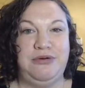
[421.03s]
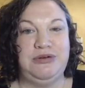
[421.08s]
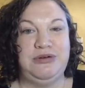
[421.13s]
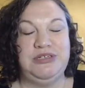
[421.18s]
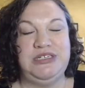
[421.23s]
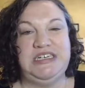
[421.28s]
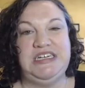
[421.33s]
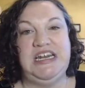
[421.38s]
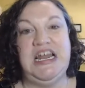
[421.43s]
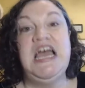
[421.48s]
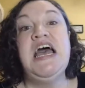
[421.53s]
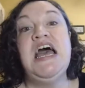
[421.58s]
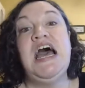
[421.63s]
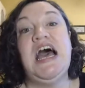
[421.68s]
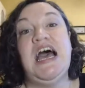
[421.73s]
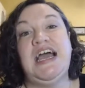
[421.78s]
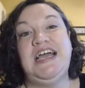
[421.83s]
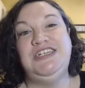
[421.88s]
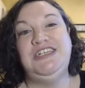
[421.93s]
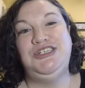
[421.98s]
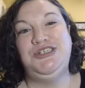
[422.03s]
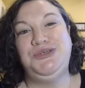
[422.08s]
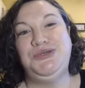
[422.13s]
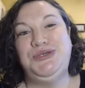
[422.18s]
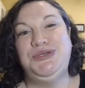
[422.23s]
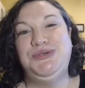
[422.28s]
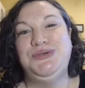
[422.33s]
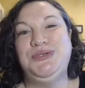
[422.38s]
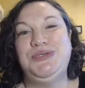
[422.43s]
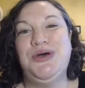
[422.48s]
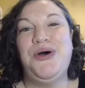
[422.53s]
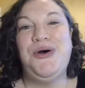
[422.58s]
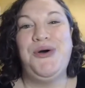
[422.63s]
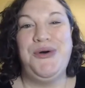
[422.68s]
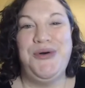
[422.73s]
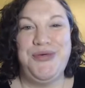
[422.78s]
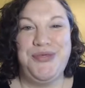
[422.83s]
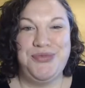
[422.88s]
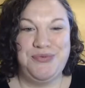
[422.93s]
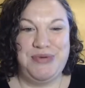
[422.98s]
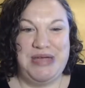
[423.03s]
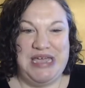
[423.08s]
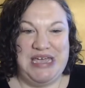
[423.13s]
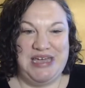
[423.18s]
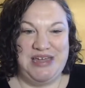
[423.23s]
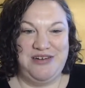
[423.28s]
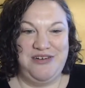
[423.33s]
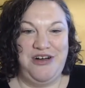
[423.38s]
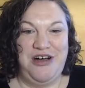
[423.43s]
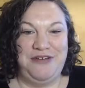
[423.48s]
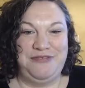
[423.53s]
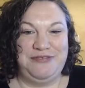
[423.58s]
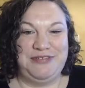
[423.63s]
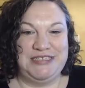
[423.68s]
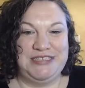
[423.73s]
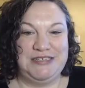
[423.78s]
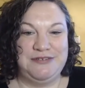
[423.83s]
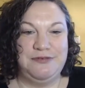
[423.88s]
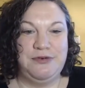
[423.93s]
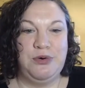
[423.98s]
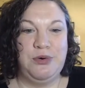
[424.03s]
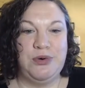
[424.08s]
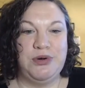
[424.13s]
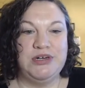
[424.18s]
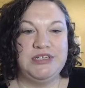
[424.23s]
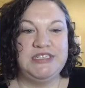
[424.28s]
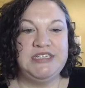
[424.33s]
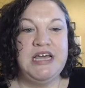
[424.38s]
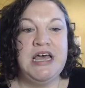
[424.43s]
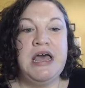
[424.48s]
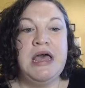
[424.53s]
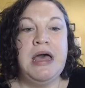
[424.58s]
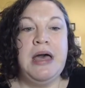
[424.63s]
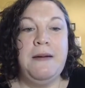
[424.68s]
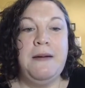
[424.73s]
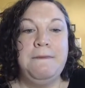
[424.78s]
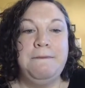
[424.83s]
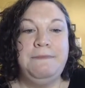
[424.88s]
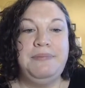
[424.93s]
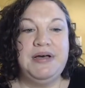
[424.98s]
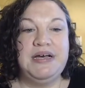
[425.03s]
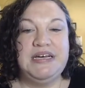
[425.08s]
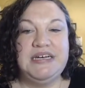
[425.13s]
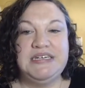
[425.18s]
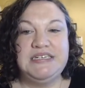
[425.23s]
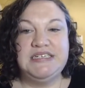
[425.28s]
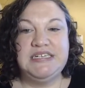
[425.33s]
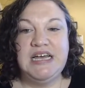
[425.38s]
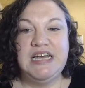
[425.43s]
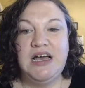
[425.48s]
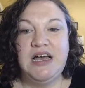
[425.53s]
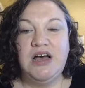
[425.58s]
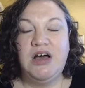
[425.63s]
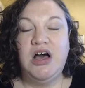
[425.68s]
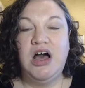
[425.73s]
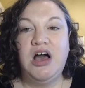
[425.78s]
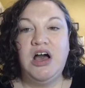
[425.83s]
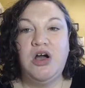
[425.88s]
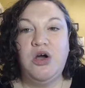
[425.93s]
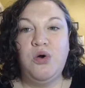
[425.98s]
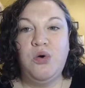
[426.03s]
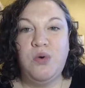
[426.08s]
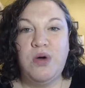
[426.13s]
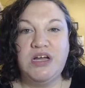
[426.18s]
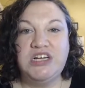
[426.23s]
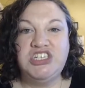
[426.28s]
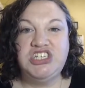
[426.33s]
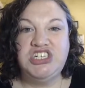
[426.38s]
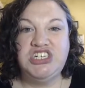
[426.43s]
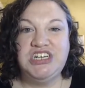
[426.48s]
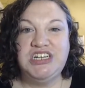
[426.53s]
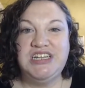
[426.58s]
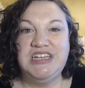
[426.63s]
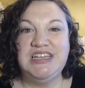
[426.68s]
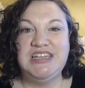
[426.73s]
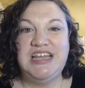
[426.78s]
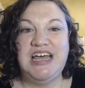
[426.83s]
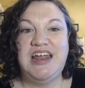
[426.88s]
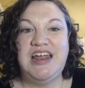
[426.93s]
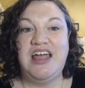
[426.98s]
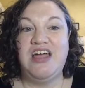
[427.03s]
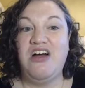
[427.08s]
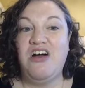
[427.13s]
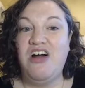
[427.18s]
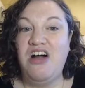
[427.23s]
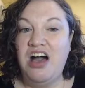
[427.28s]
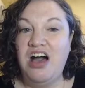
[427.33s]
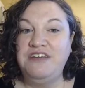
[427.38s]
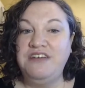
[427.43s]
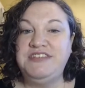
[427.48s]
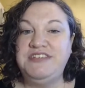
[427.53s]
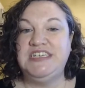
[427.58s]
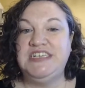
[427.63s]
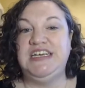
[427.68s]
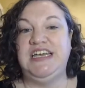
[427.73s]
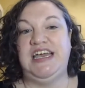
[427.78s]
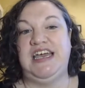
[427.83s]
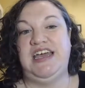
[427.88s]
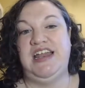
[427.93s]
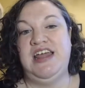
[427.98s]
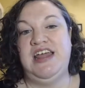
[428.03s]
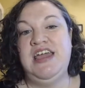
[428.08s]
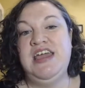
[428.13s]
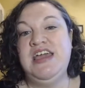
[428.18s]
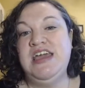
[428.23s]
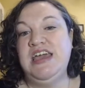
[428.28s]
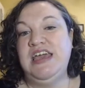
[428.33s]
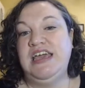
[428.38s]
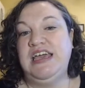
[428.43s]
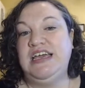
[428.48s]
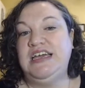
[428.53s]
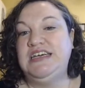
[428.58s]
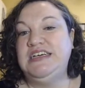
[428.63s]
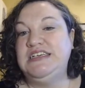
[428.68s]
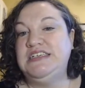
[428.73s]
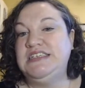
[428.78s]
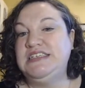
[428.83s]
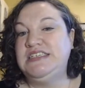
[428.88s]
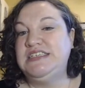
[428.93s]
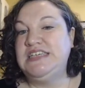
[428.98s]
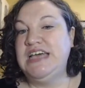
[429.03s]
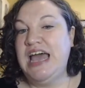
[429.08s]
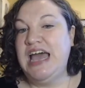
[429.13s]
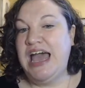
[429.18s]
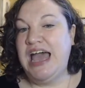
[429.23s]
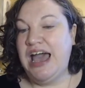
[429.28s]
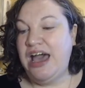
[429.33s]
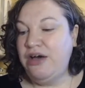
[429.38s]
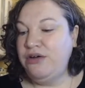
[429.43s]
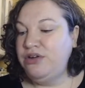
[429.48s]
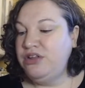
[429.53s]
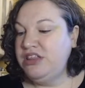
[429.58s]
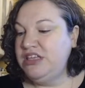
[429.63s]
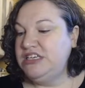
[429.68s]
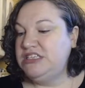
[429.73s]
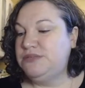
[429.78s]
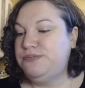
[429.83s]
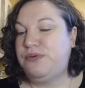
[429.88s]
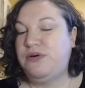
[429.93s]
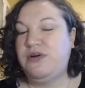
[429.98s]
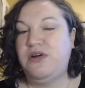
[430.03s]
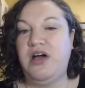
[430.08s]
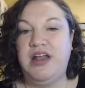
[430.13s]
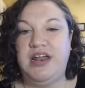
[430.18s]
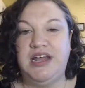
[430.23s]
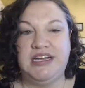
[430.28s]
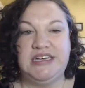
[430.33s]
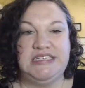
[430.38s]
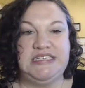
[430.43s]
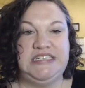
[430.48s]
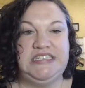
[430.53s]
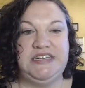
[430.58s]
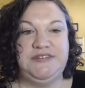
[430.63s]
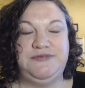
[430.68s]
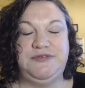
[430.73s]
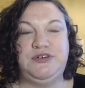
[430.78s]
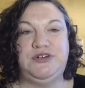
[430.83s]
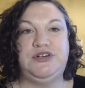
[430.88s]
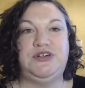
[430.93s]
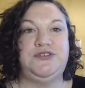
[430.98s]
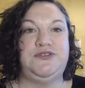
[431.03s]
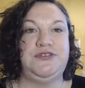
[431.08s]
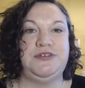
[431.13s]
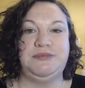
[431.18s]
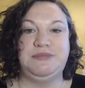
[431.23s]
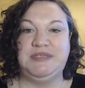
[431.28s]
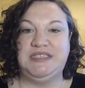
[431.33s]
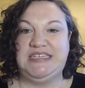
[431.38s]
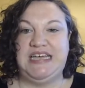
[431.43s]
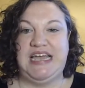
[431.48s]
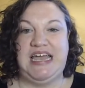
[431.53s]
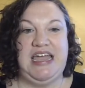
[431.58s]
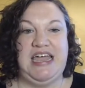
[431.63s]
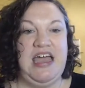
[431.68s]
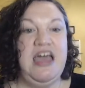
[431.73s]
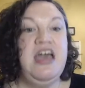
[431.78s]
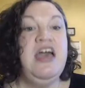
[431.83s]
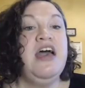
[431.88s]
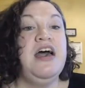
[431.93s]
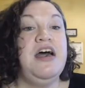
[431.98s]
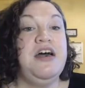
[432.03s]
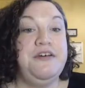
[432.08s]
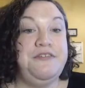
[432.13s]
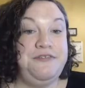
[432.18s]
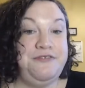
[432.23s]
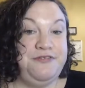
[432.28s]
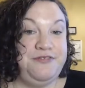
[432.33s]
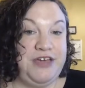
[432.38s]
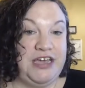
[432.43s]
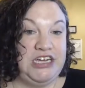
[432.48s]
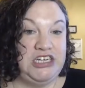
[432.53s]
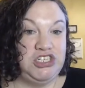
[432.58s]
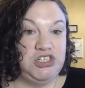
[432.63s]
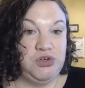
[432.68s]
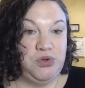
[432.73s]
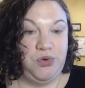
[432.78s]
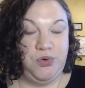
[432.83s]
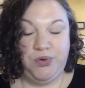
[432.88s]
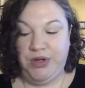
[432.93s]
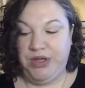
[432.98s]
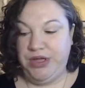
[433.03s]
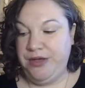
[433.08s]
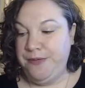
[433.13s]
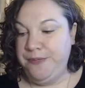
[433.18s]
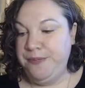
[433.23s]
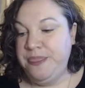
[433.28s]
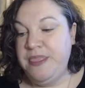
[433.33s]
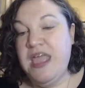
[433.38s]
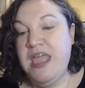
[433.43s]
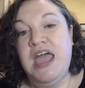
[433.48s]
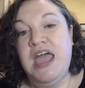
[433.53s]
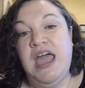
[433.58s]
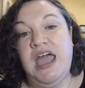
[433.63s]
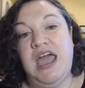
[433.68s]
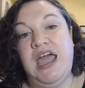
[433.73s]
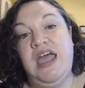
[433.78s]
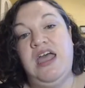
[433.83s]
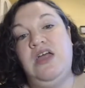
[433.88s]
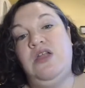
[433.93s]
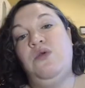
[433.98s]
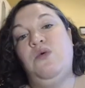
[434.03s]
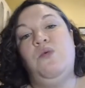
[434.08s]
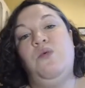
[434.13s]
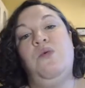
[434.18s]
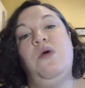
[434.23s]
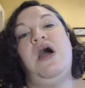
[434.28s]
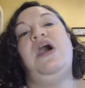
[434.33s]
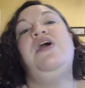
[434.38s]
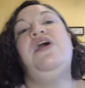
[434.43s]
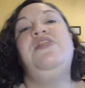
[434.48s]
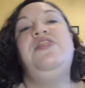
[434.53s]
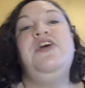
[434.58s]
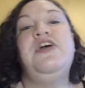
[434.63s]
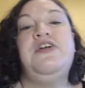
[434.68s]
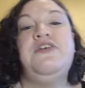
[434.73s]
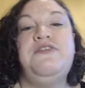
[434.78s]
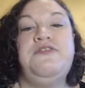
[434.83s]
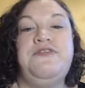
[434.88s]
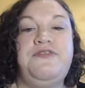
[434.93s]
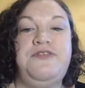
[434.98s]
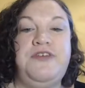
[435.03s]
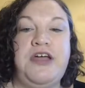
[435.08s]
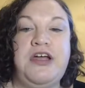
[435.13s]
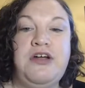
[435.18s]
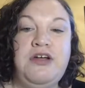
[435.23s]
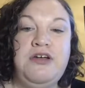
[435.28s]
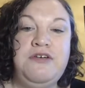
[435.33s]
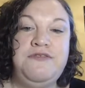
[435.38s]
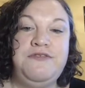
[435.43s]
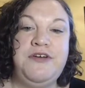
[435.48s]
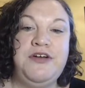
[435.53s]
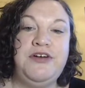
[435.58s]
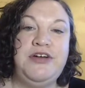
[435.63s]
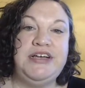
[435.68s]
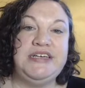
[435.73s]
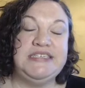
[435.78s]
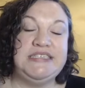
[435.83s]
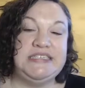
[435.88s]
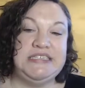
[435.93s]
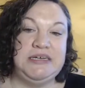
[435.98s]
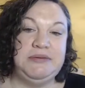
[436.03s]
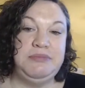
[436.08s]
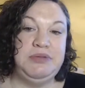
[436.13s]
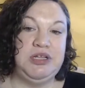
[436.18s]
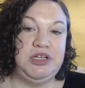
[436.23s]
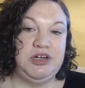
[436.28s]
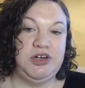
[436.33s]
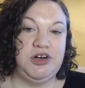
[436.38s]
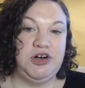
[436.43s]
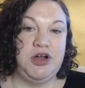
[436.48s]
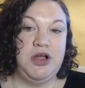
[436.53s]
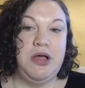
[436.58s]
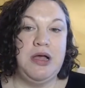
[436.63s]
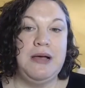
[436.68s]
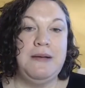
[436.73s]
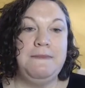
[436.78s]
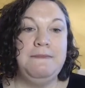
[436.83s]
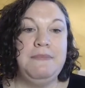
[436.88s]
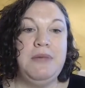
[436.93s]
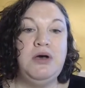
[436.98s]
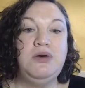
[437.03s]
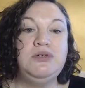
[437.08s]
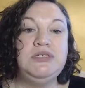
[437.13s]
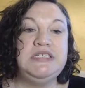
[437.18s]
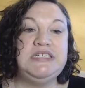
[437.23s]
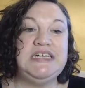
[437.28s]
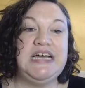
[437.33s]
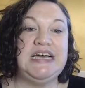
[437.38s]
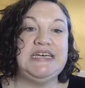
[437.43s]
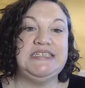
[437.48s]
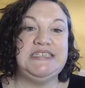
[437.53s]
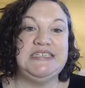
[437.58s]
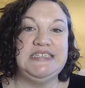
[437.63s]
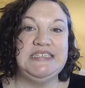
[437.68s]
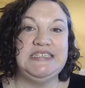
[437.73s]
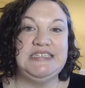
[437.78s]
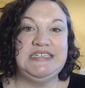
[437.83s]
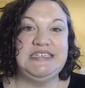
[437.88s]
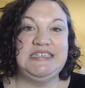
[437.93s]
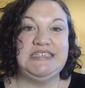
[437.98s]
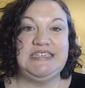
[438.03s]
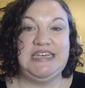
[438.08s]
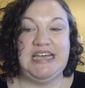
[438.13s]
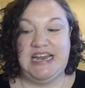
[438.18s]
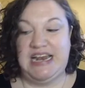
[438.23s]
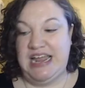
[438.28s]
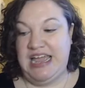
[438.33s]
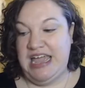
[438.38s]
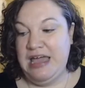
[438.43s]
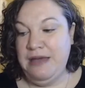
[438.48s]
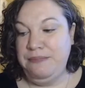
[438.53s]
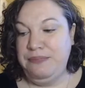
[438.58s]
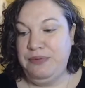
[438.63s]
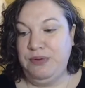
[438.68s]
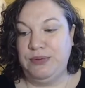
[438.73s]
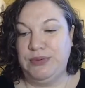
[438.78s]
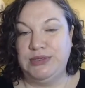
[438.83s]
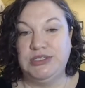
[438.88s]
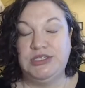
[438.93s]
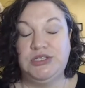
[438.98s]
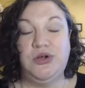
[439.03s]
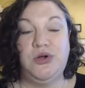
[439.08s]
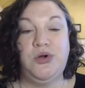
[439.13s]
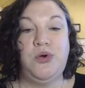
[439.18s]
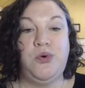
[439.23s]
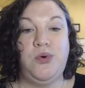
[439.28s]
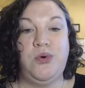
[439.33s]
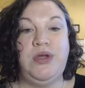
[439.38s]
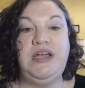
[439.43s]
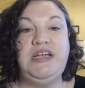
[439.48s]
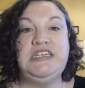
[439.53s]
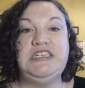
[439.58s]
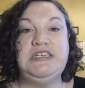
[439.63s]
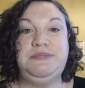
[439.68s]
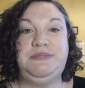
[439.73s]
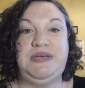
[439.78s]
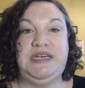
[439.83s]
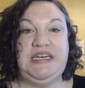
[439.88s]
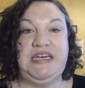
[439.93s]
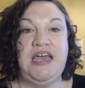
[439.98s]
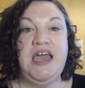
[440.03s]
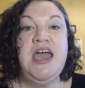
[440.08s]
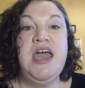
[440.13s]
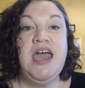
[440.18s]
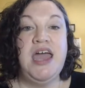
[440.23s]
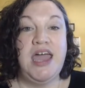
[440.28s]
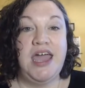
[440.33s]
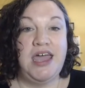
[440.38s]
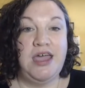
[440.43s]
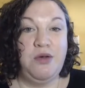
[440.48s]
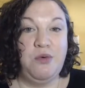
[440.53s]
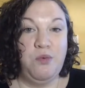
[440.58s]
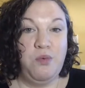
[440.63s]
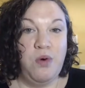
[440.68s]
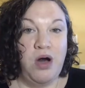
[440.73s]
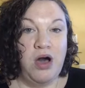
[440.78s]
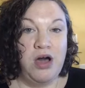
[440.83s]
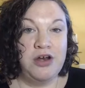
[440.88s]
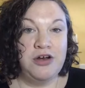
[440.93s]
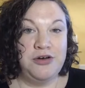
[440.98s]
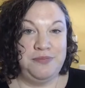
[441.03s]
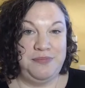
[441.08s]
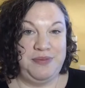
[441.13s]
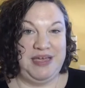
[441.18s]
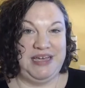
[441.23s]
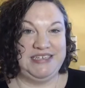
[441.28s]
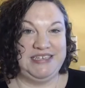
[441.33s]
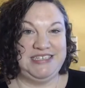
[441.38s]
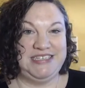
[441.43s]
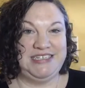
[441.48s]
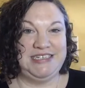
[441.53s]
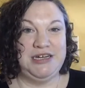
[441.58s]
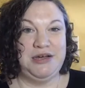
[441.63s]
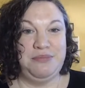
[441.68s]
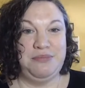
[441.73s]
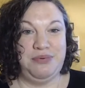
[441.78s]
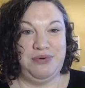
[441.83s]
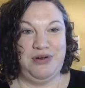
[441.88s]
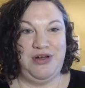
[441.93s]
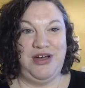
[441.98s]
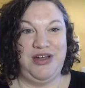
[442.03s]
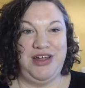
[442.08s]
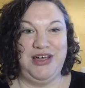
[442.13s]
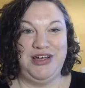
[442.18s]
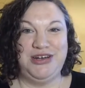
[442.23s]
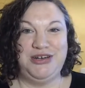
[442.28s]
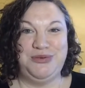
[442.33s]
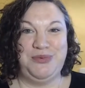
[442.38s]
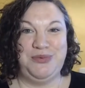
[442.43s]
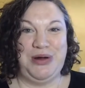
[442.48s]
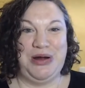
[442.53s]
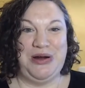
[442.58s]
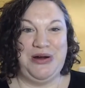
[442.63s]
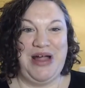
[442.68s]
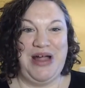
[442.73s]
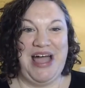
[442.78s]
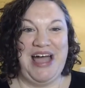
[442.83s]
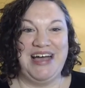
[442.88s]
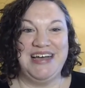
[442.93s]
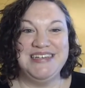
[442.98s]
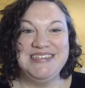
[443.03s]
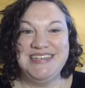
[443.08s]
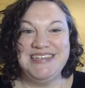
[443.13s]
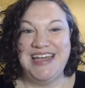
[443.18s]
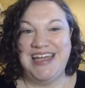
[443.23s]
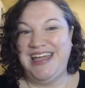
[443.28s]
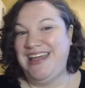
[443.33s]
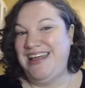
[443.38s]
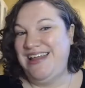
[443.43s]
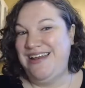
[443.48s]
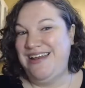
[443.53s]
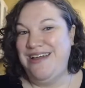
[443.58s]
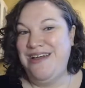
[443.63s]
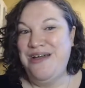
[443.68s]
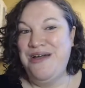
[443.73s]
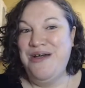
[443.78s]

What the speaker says: routine. I do use all three in office, of course. But a question that I often get is how do these products differ from, say, a facial oil? And while they're very, very similar, most essences and ampules are going to be a water-based product, whereas an